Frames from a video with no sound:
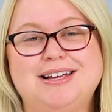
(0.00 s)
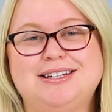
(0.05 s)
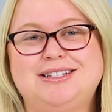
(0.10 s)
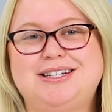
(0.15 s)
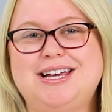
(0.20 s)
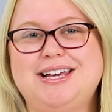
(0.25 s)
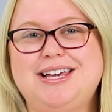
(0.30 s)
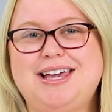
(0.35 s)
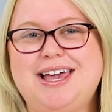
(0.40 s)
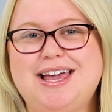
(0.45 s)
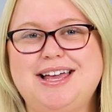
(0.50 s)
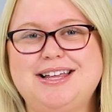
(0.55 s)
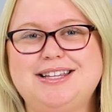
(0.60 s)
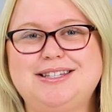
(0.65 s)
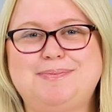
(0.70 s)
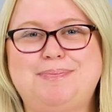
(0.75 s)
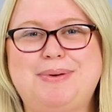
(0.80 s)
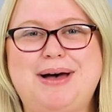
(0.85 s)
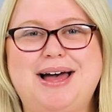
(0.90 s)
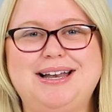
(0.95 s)

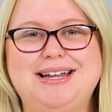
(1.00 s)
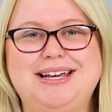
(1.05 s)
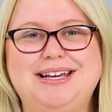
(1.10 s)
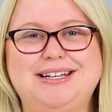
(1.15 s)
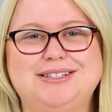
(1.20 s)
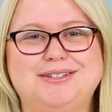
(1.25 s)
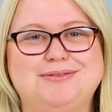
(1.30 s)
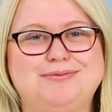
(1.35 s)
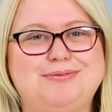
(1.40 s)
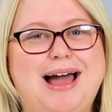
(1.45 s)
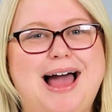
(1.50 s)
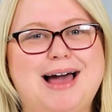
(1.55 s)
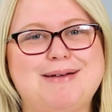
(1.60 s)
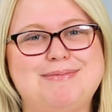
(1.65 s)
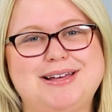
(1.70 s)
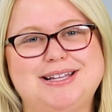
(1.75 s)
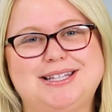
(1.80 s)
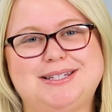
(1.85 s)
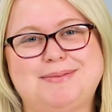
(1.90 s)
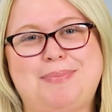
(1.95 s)
Chickens, bunnies,
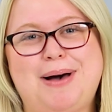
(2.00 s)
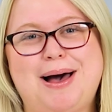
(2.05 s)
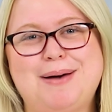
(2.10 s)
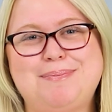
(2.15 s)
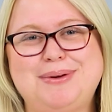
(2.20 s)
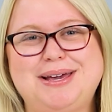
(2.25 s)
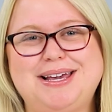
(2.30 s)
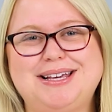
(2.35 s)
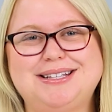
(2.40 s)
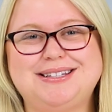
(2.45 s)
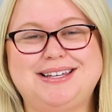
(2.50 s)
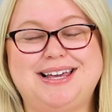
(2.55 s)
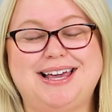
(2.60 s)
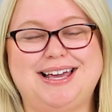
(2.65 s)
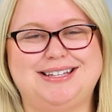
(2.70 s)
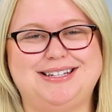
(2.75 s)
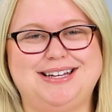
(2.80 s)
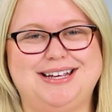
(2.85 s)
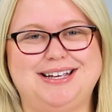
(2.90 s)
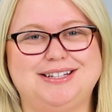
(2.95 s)
rabbits, puppies,
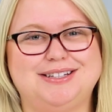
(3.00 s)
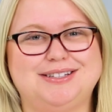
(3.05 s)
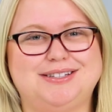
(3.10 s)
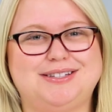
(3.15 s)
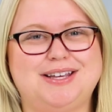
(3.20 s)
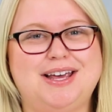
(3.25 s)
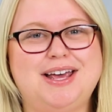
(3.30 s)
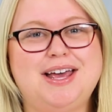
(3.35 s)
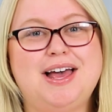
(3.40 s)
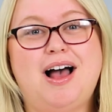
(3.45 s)
kittens,